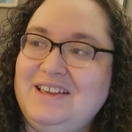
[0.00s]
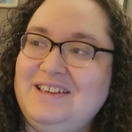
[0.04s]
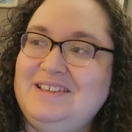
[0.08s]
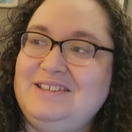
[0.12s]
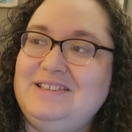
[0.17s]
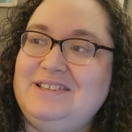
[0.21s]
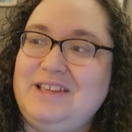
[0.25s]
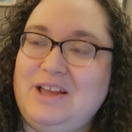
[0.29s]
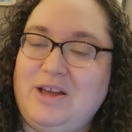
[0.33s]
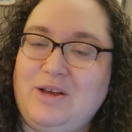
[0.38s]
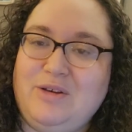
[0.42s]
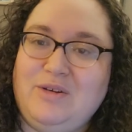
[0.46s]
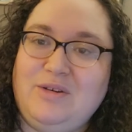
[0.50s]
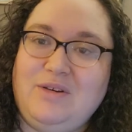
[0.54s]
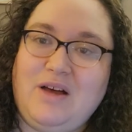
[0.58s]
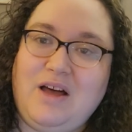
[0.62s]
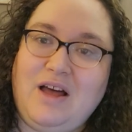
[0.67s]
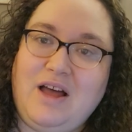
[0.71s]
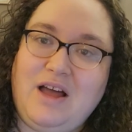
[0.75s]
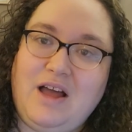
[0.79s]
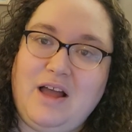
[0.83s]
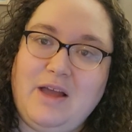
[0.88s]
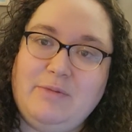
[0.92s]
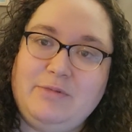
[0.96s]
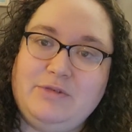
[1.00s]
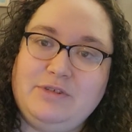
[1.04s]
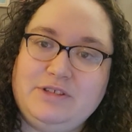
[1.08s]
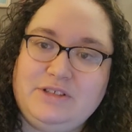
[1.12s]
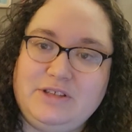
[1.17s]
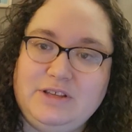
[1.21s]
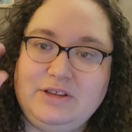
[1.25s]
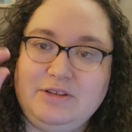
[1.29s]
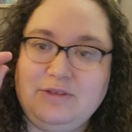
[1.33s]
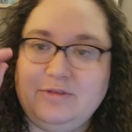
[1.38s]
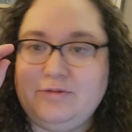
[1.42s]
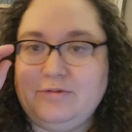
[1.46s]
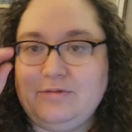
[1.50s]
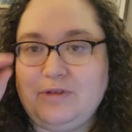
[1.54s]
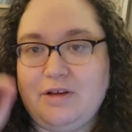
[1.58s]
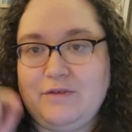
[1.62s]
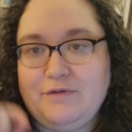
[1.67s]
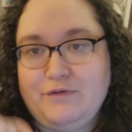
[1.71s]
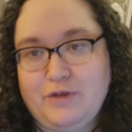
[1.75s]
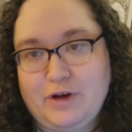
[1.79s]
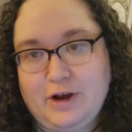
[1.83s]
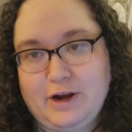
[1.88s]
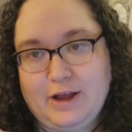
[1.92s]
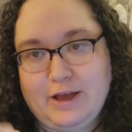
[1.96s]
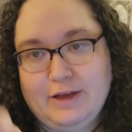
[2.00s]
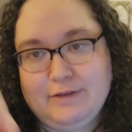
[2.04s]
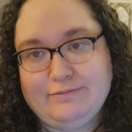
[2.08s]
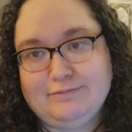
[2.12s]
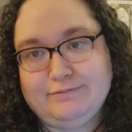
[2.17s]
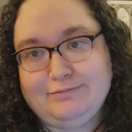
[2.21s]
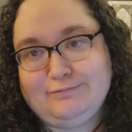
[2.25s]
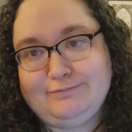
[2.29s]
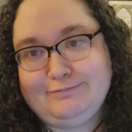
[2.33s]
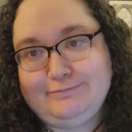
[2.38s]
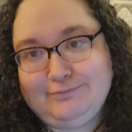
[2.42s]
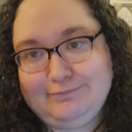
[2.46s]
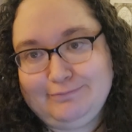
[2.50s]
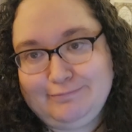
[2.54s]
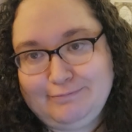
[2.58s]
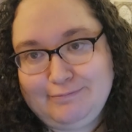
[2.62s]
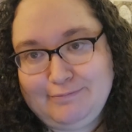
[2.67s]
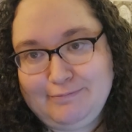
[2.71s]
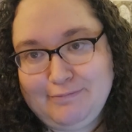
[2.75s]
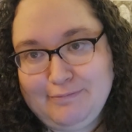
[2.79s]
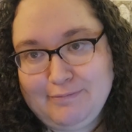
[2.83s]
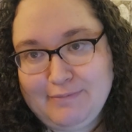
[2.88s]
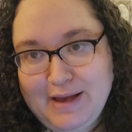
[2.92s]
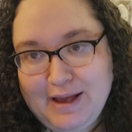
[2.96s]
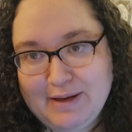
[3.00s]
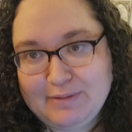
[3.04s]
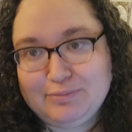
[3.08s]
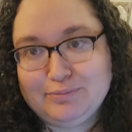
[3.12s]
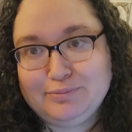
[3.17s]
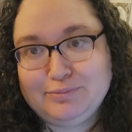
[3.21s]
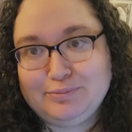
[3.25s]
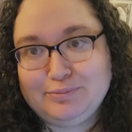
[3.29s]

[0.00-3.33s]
So, I will see you on Friday. Bye.